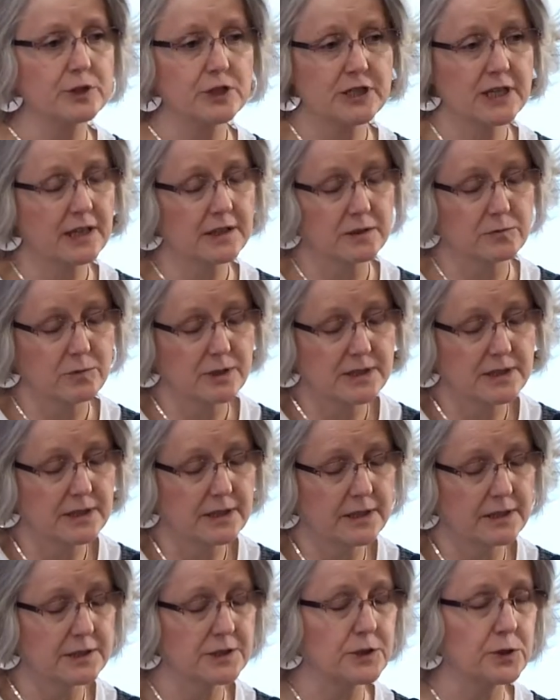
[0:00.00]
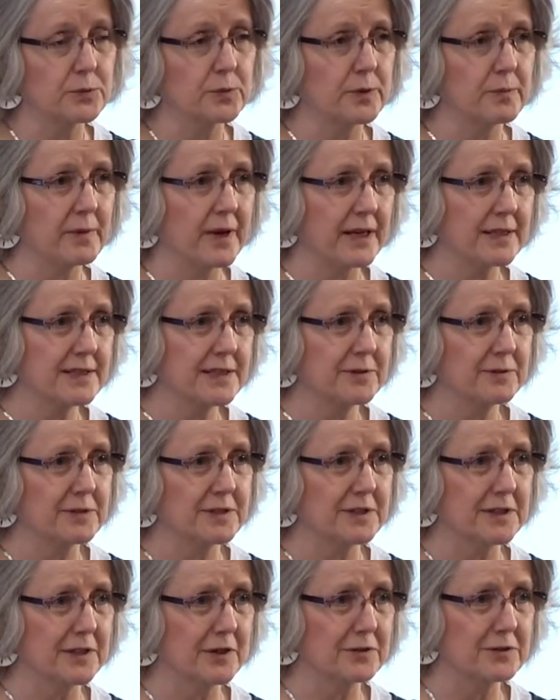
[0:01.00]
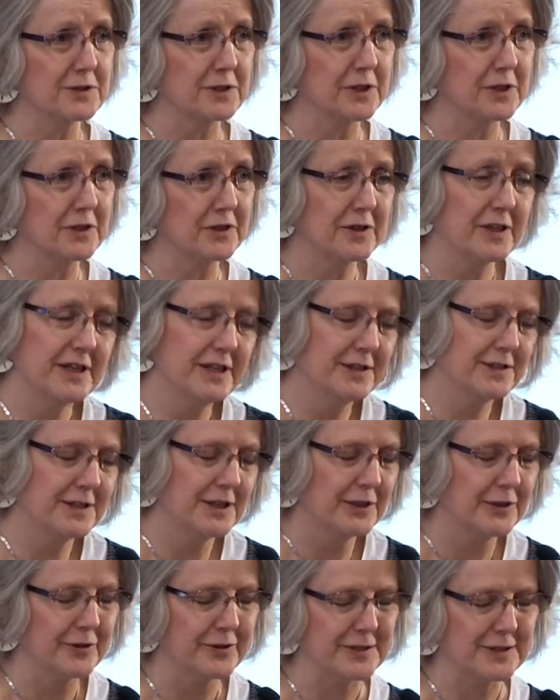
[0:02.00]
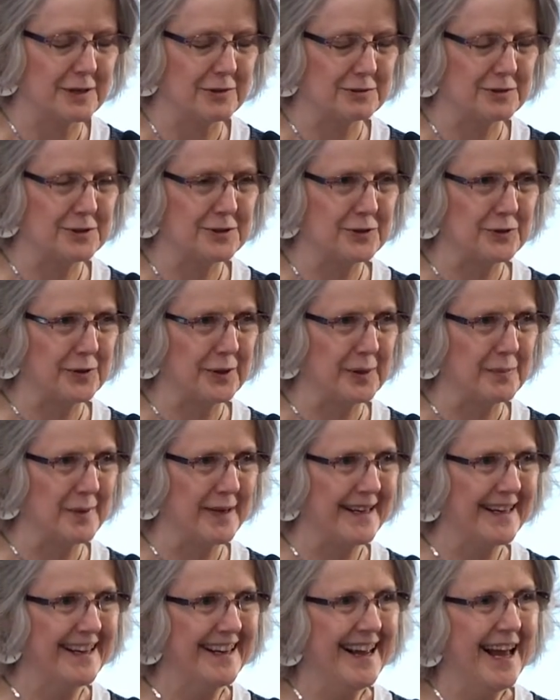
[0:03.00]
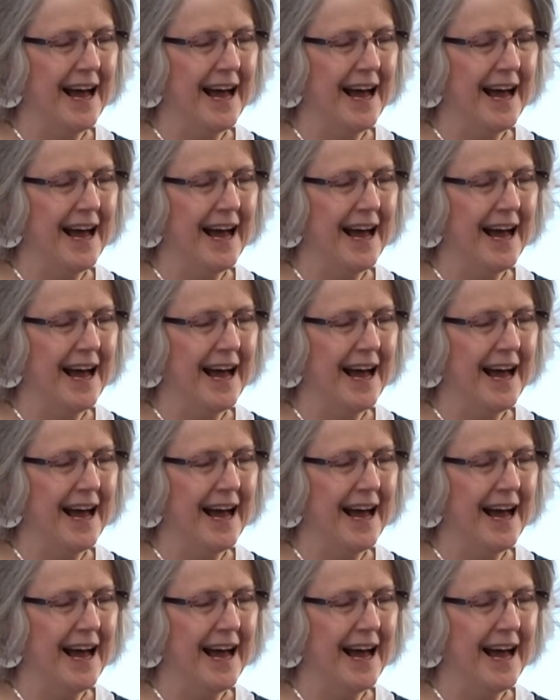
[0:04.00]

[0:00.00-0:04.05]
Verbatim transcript: Sheldon wasn't in Supermax; he was in low security. He'll tell you his own story, but